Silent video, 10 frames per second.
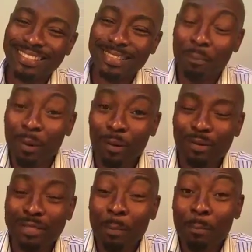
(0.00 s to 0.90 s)
They
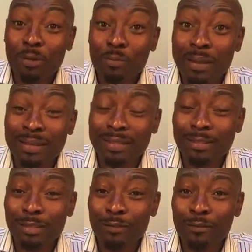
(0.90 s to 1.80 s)
pose better than
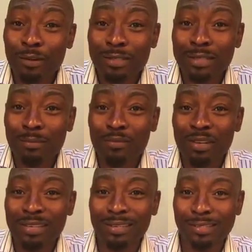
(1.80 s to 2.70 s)
those of us in the
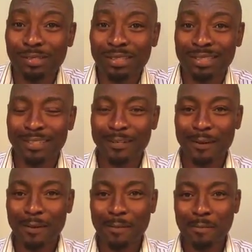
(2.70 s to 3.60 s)
movie industry.
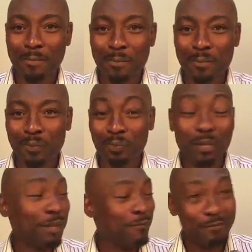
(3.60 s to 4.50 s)

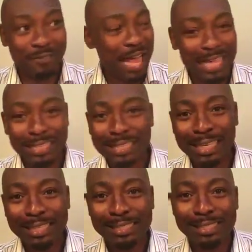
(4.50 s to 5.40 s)
They love
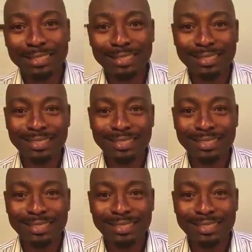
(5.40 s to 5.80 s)
flashiness.